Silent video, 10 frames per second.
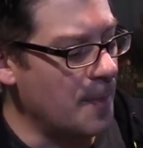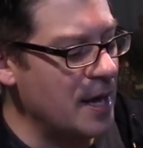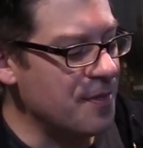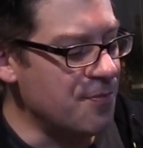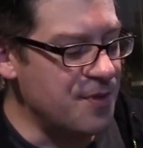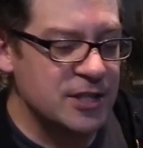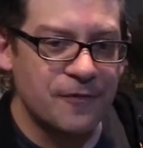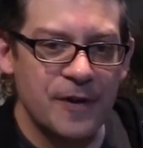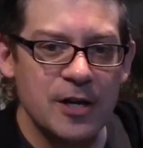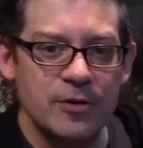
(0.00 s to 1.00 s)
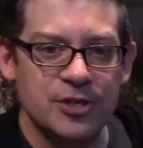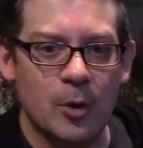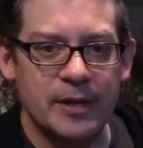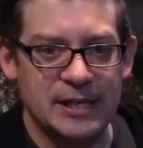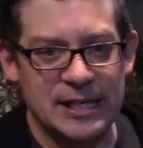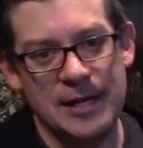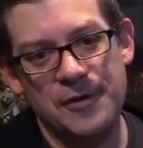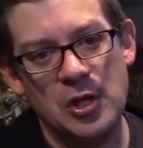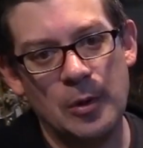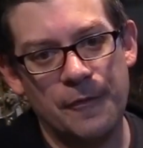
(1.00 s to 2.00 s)
This figure is going to give
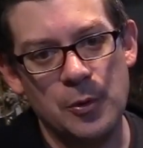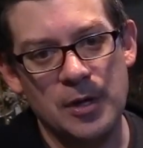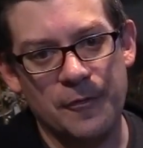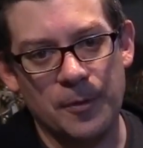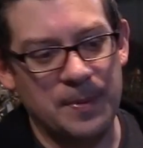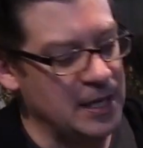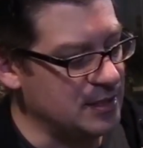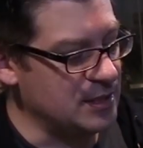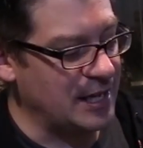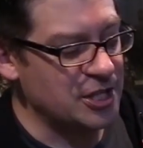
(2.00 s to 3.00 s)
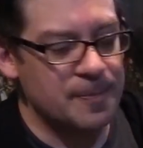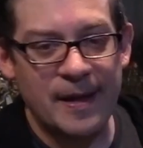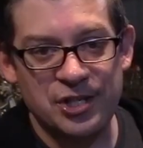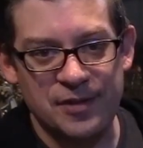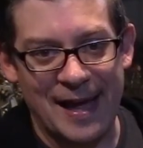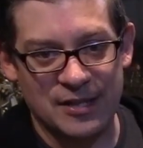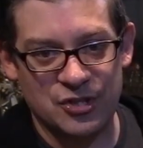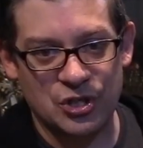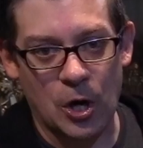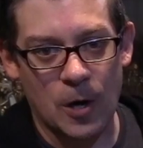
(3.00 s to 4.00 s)
you a few different pieces. I just mentioned that
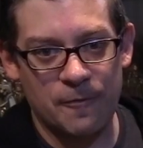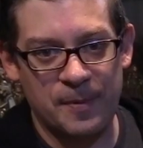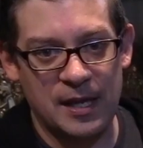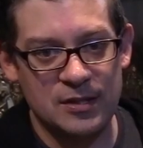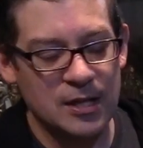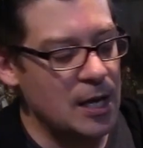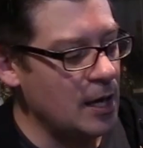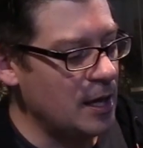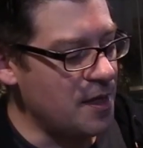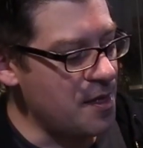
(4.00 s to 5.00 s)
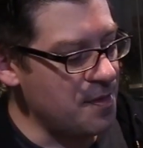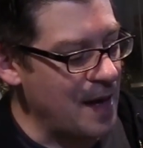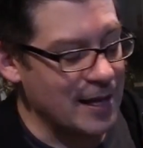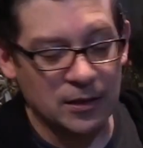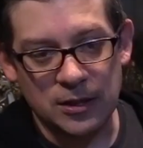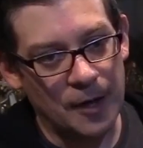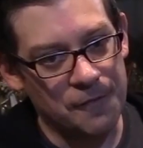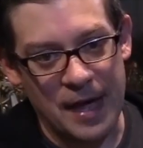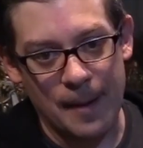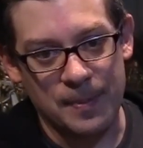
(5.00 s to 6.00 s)
scarf piece. I
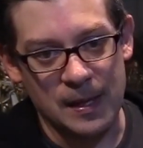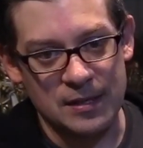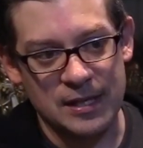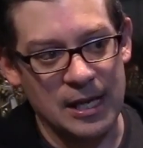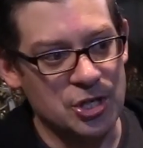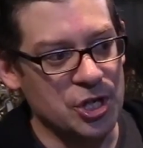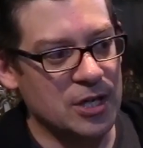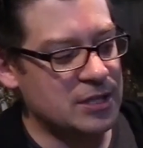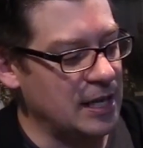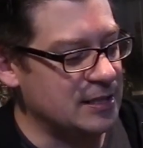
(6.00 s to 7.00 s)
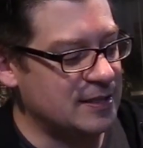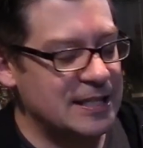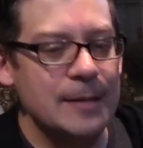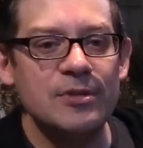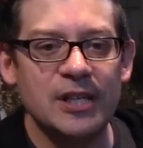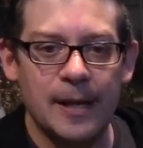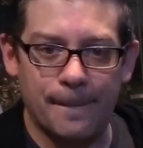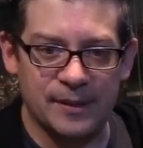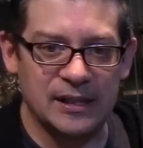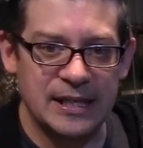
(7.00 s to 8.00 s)
love that piece. It seems to
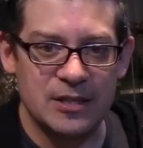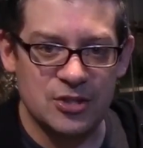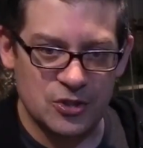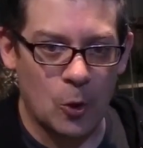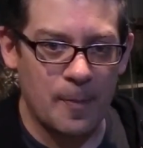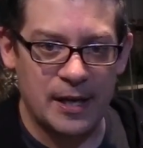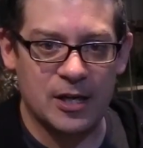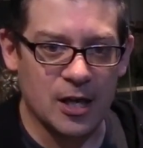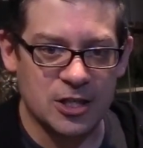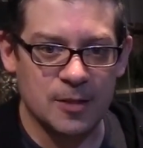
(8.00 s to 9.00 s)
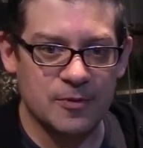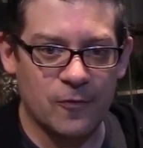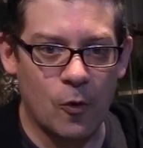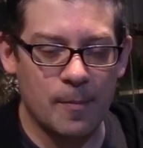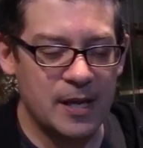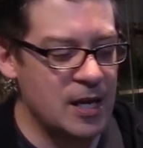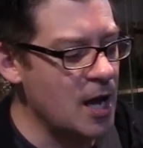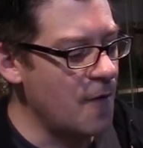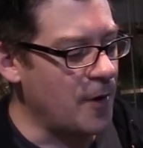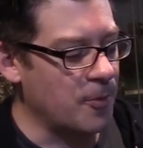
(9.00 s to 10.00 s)
complete so many customs for me.
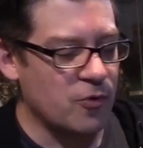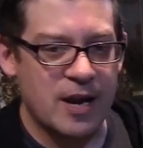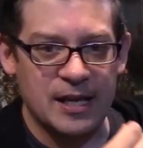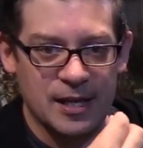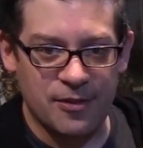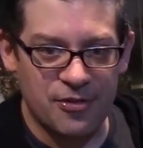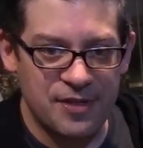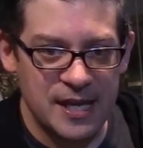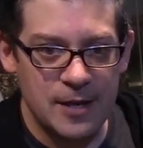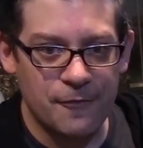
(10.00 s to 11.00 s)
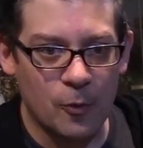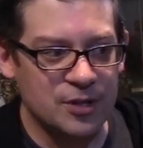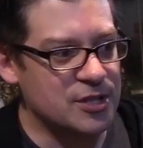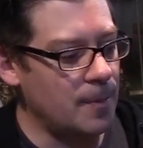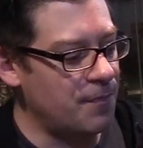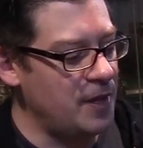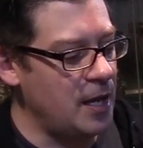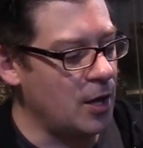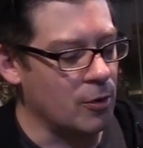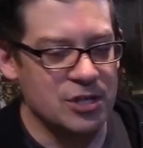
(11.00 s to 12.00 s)
If I'm creating a thief or
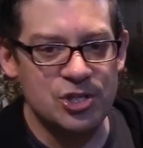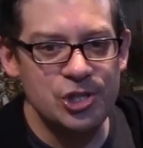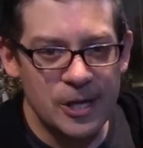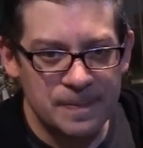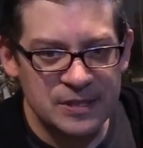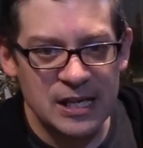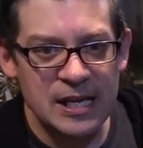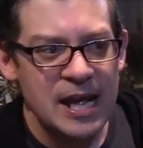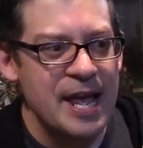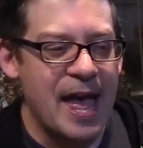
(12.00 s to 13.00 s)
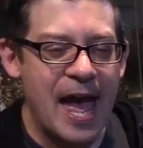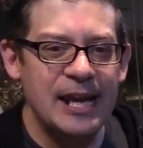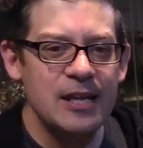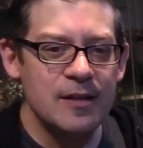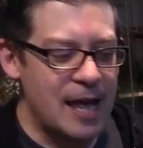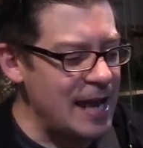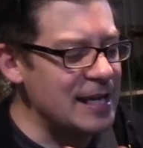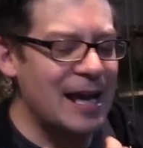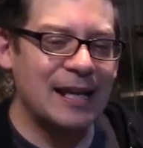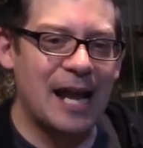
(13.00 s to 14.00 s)
something, or a gypsy, any
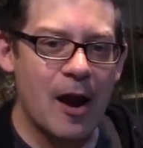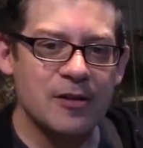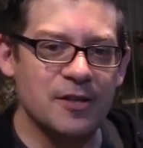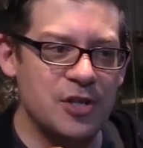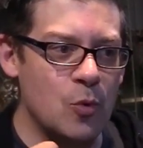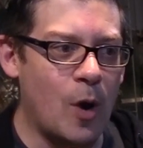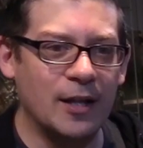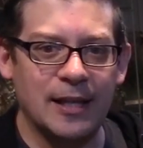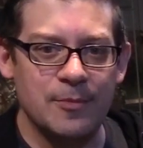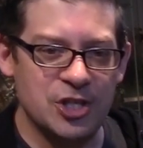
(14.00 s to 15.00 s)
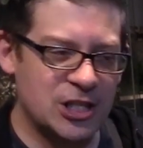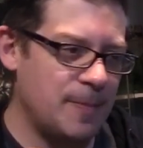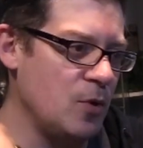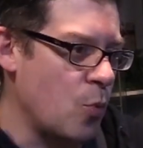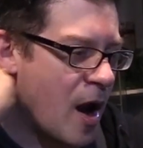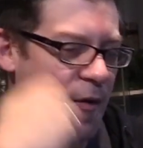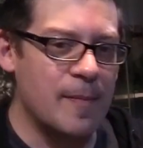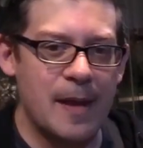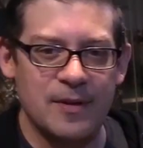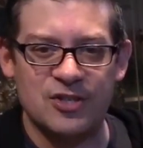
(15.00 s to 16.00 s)
kind of character that you want them just to be wearing
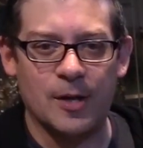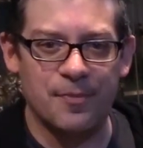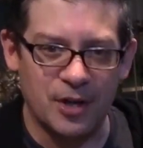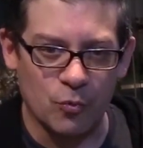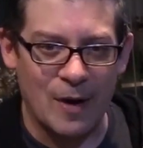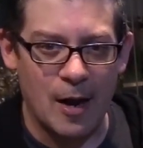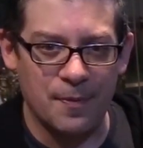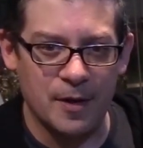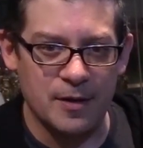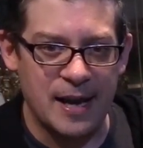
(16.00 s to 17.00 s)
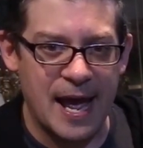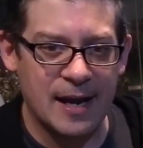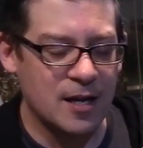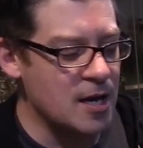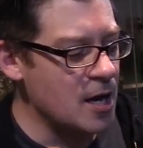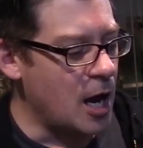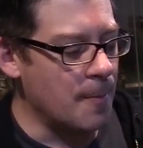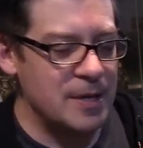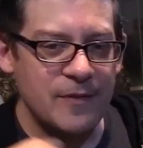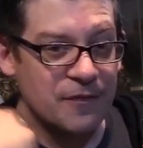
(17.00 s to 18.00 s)
maybe something around their neck,
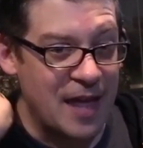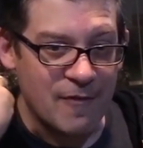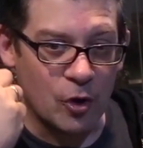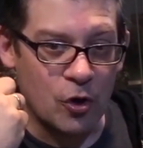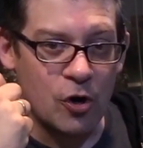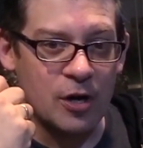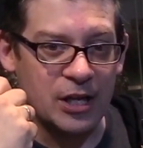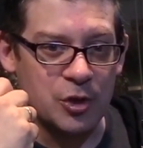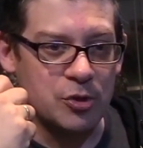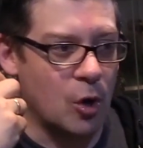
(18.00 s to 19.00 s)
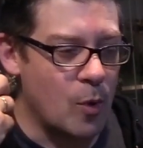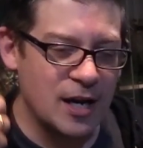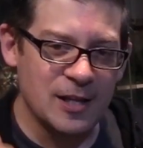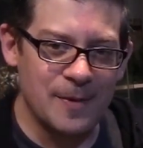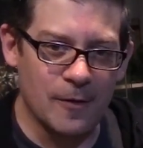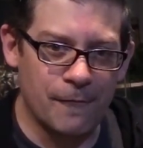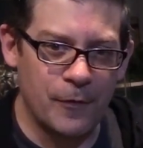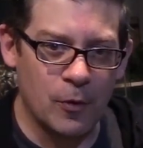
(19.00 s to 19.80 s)
even if they have a hood and you don't want it to be a full